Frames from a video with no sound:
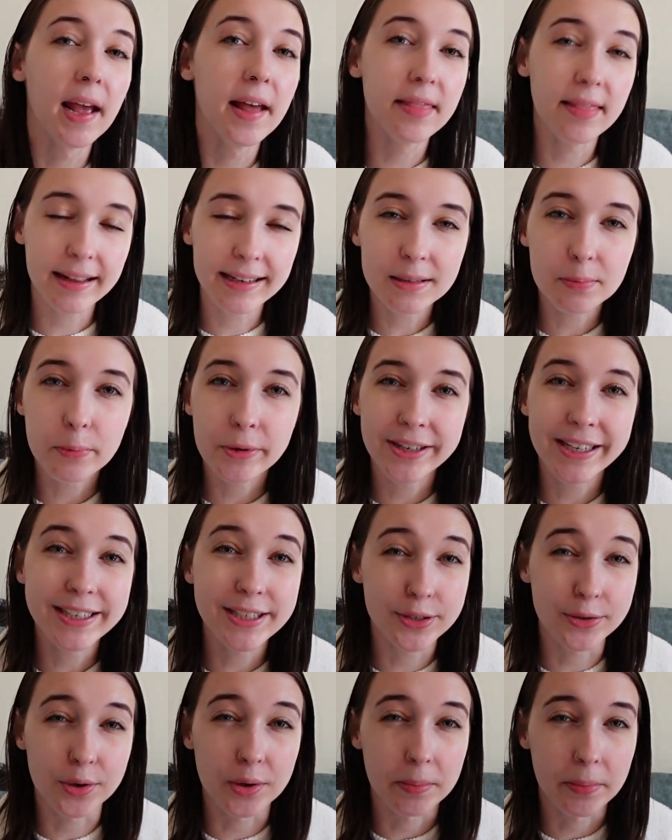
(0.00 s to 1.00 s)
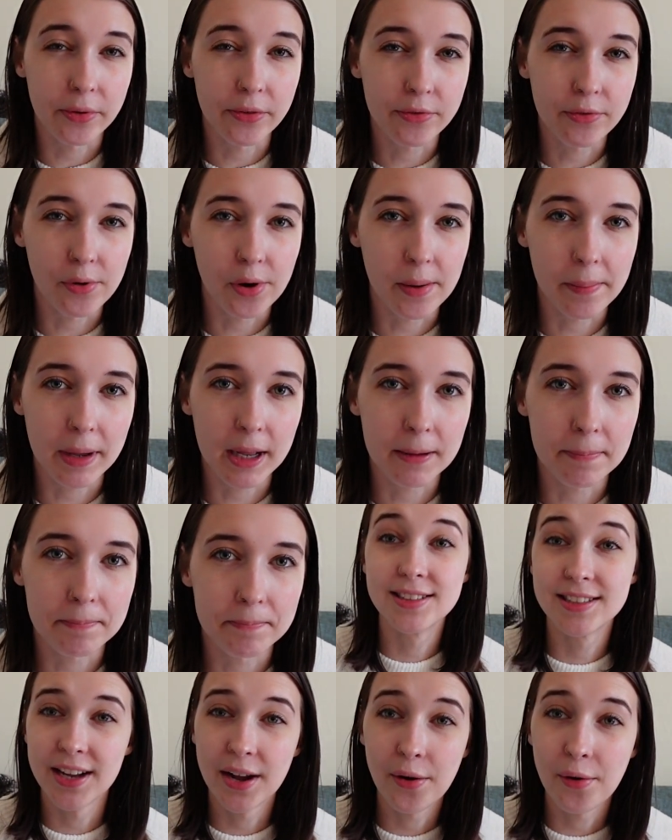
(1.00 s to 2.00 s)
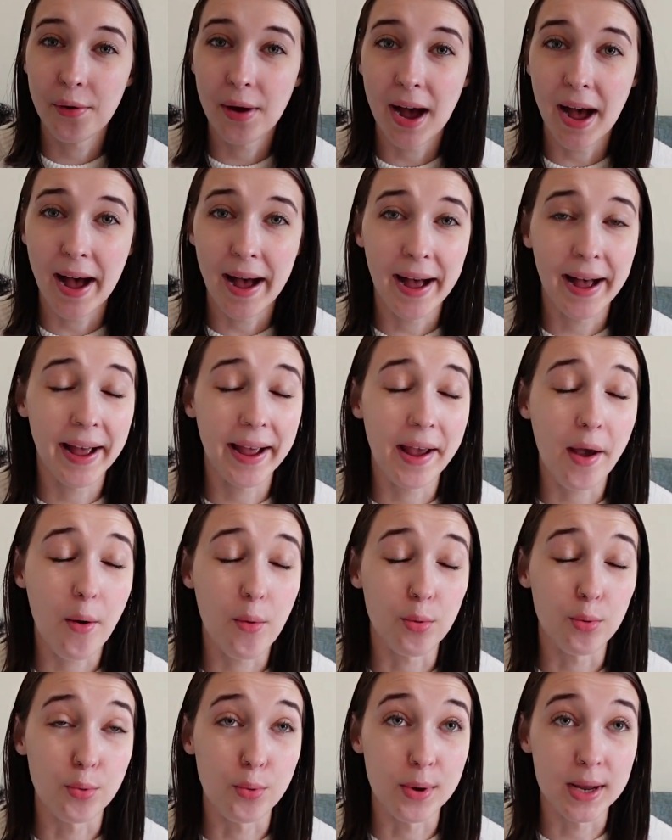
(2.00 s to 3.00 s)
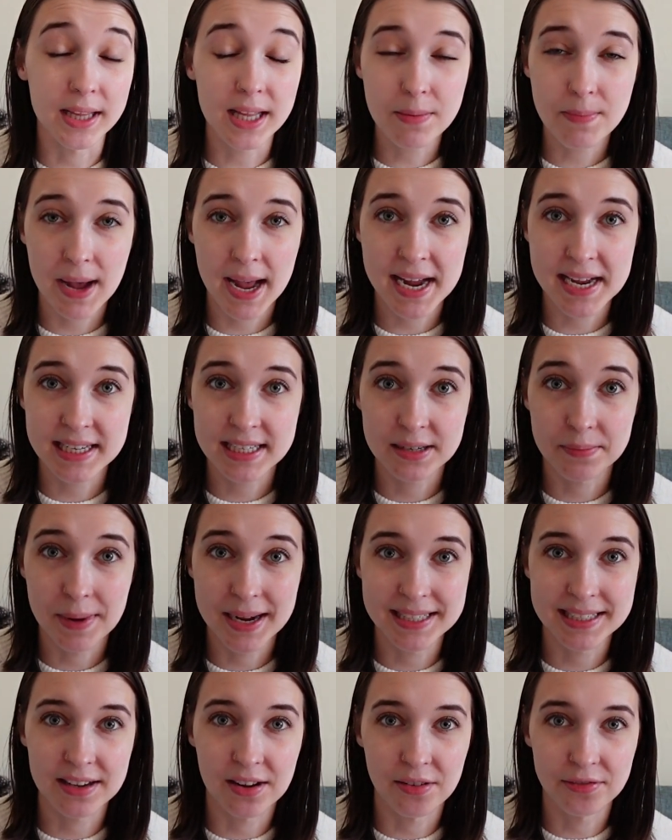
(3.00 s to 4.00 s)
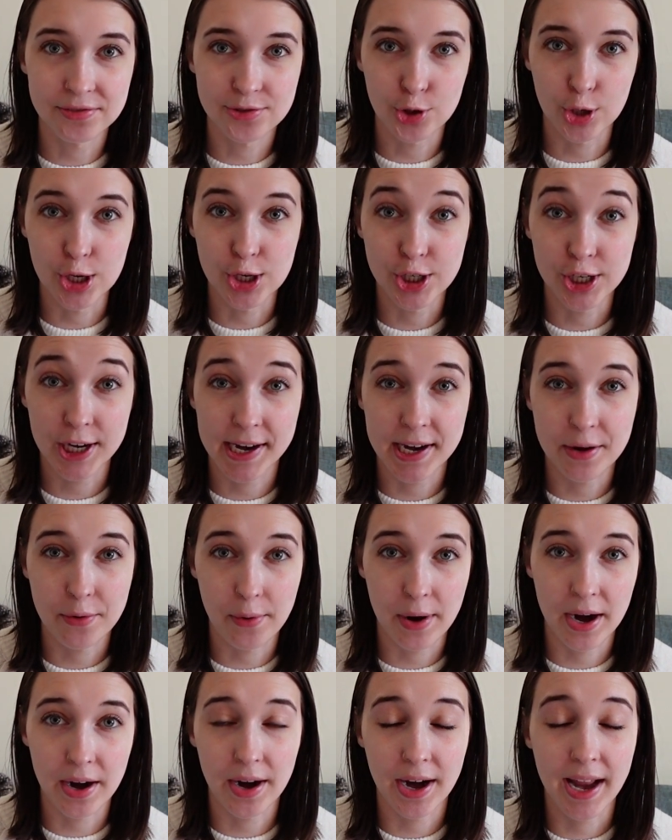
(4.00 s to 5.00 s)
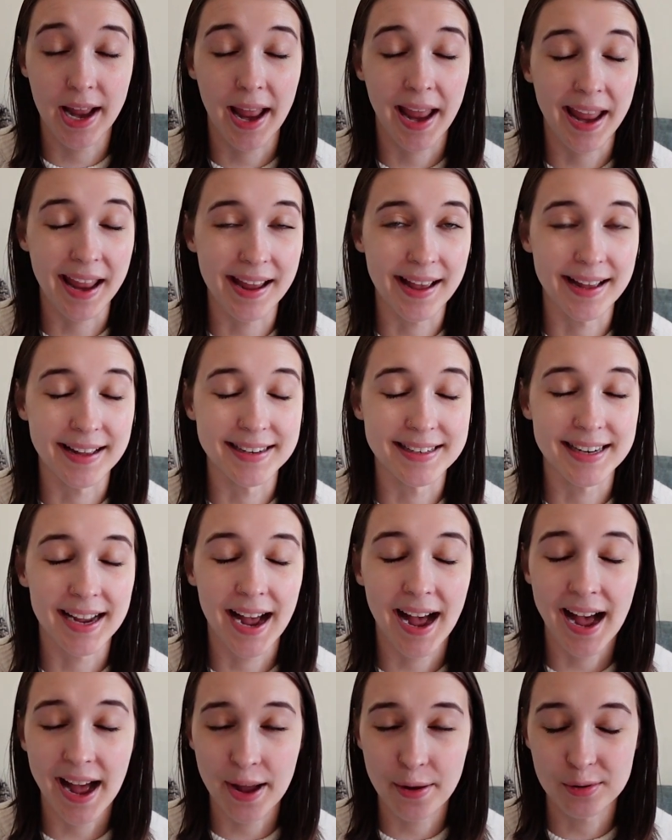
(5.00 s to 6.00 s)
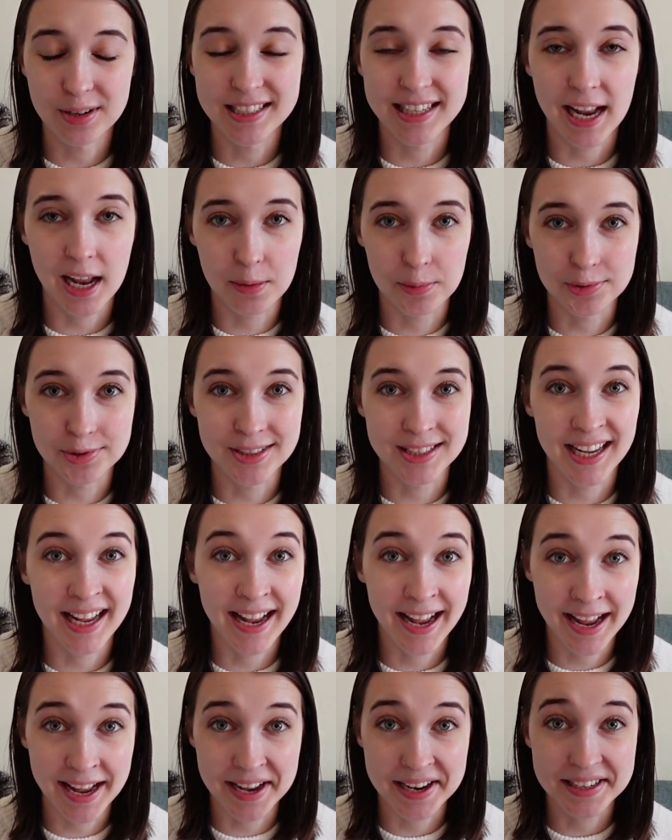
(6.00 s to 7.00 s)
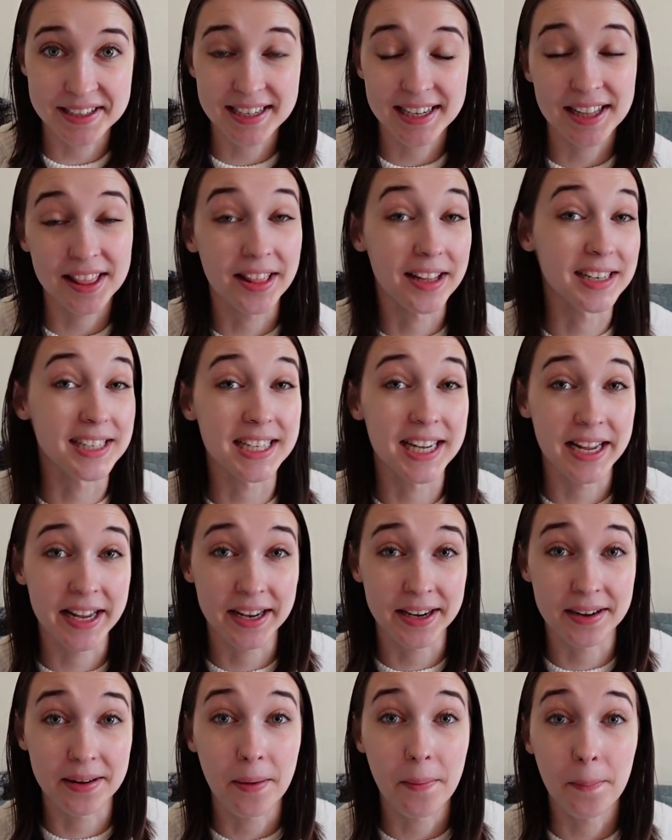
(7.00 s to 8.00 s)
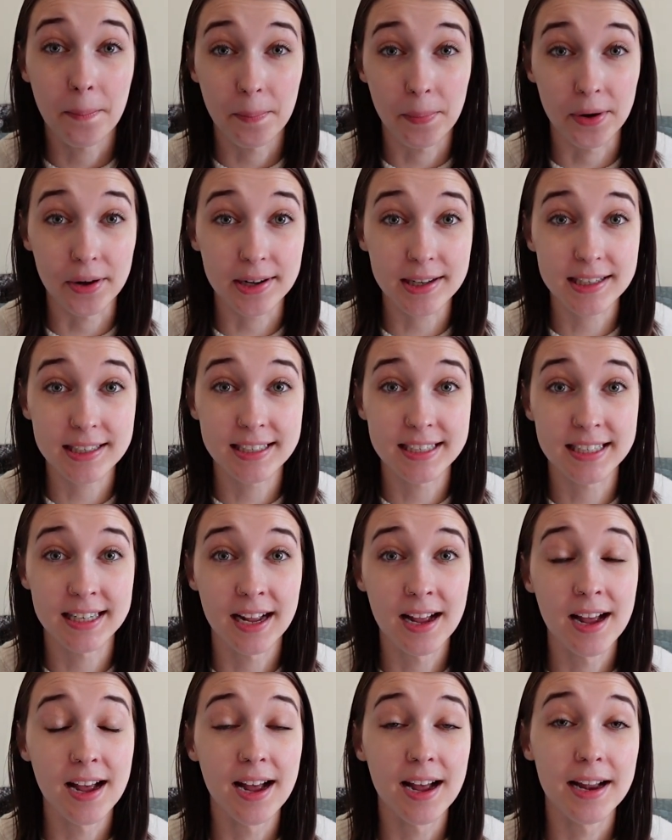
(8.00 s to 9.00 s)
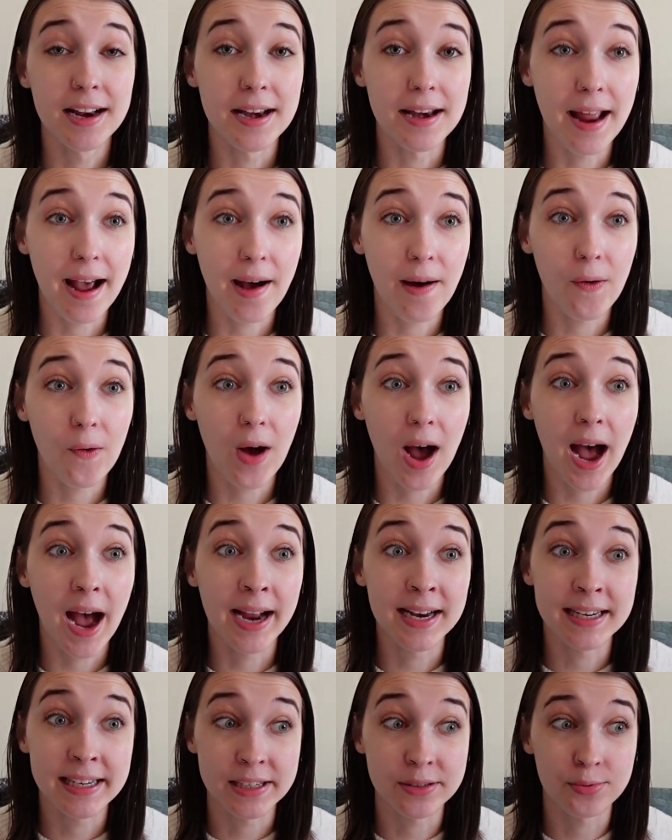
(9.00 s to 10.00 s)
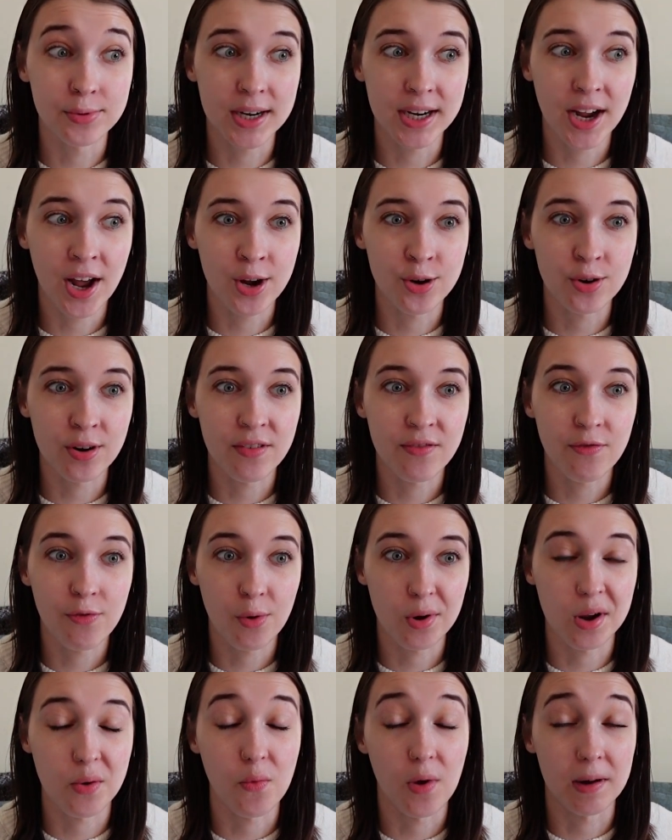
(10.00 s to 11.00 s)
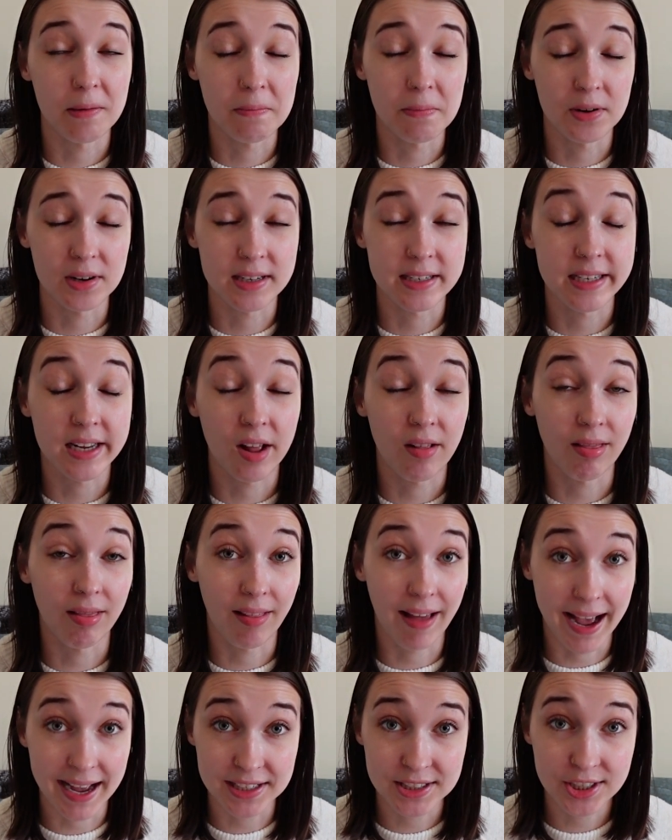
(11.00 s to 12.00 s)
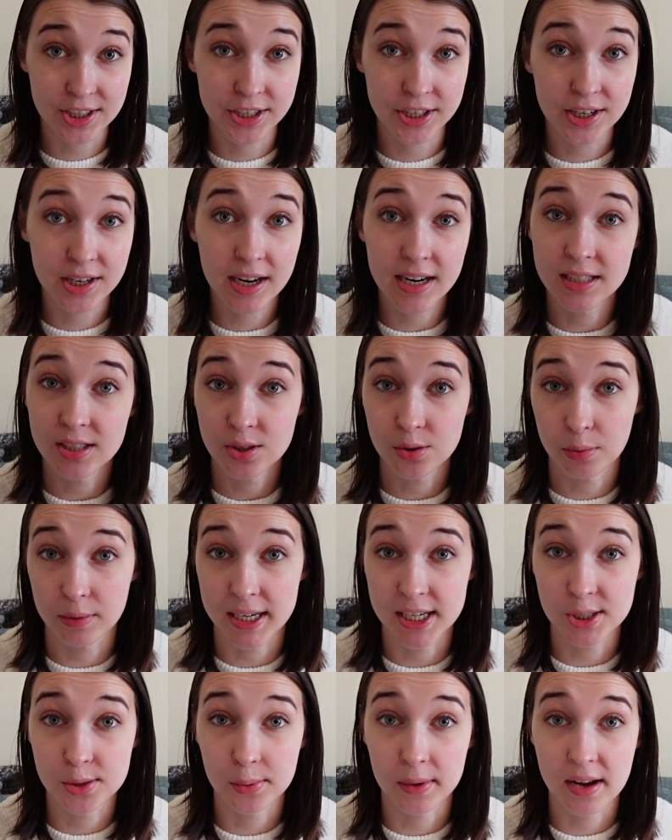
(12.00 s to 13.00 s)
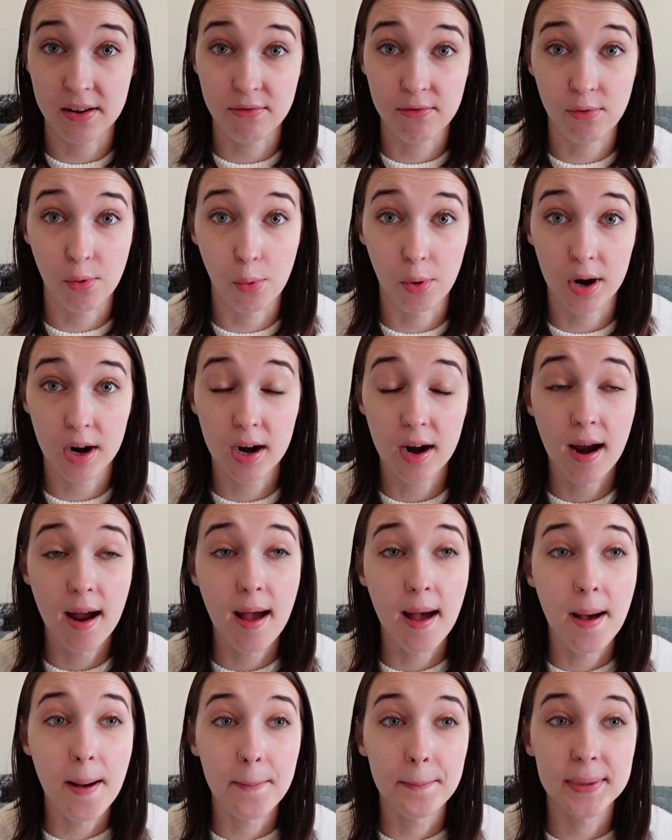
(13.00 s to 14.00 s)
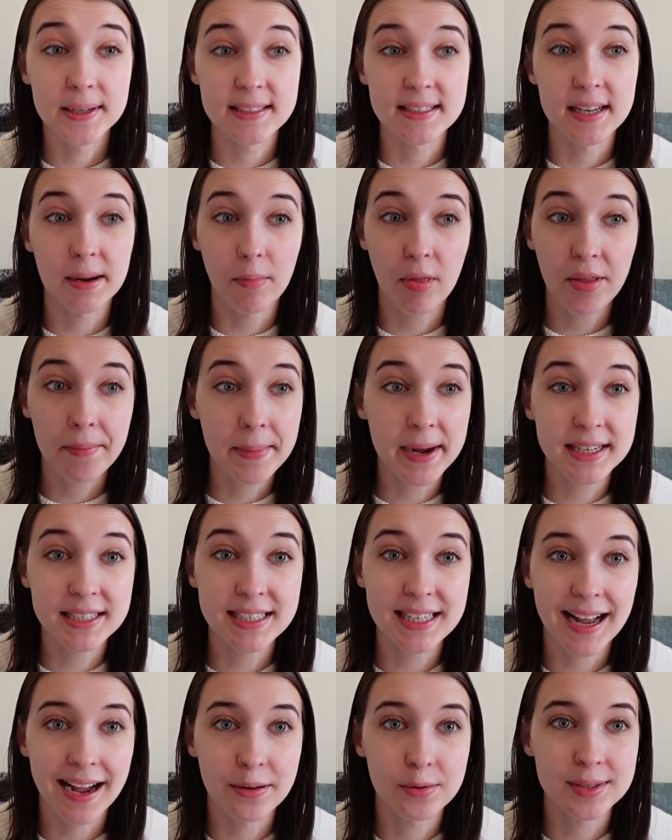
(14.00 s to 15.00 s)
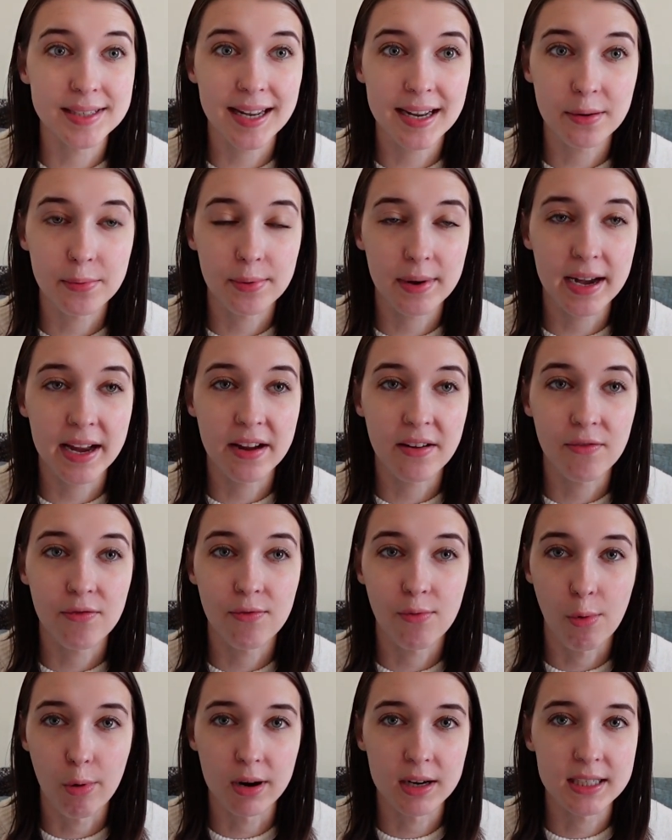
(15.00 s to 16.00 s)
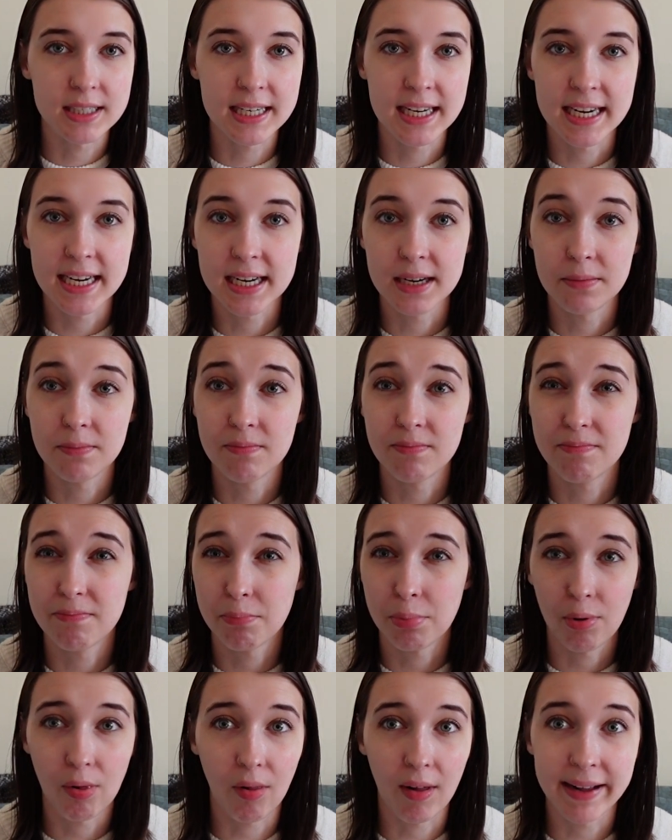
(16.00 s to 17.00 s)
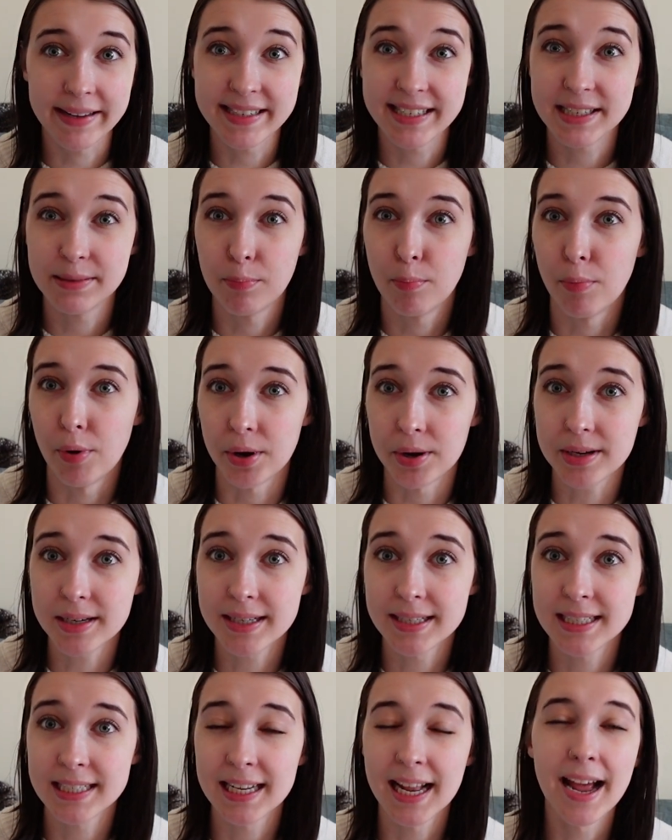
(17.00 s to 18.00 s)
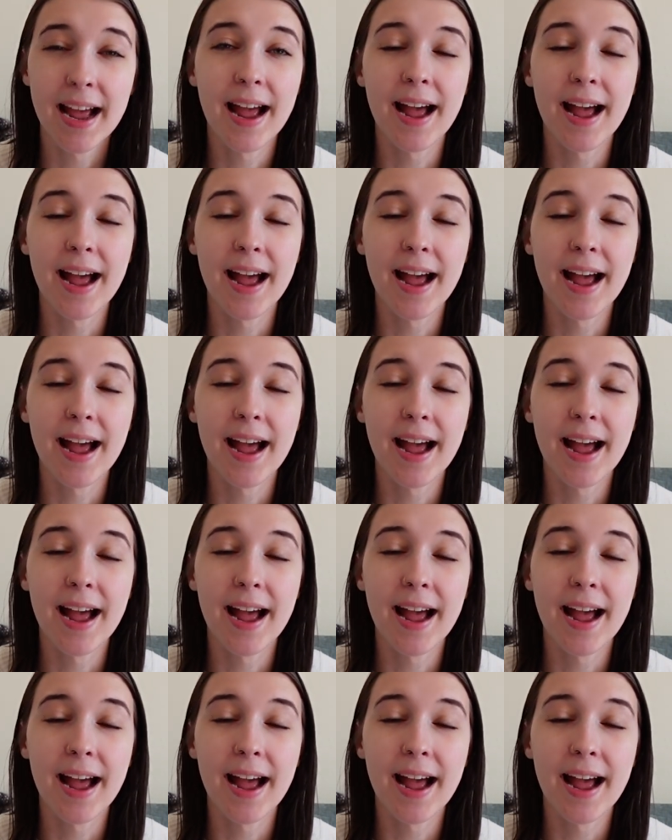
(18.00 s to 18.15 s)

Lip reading: That's pretty doable for me. So I really paced myself during January and I was able to hit the 10 books. Now, I did read 141 books last year in 2024, but some of the months I was like reading 14 plus books,